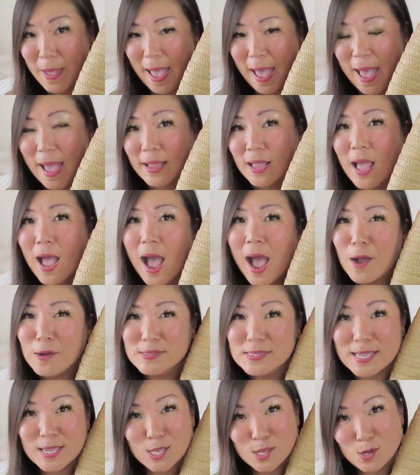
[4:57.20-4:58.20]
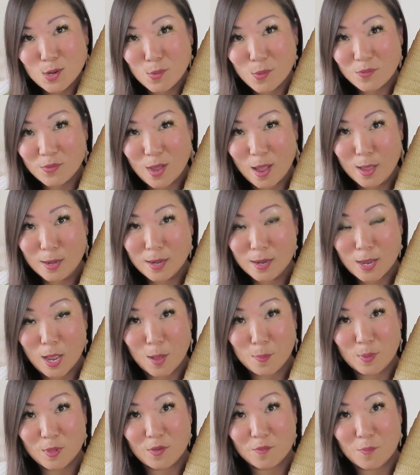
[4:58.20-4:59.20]
bag, I was like, you know, we've gotten a
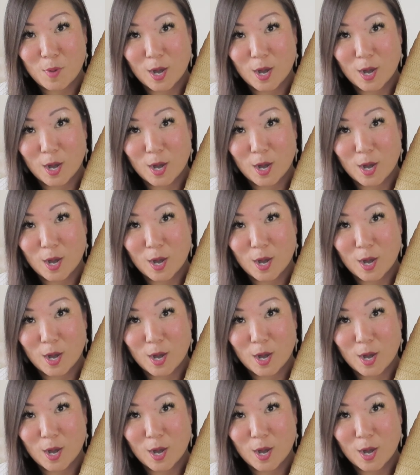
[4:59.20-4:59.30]
couple of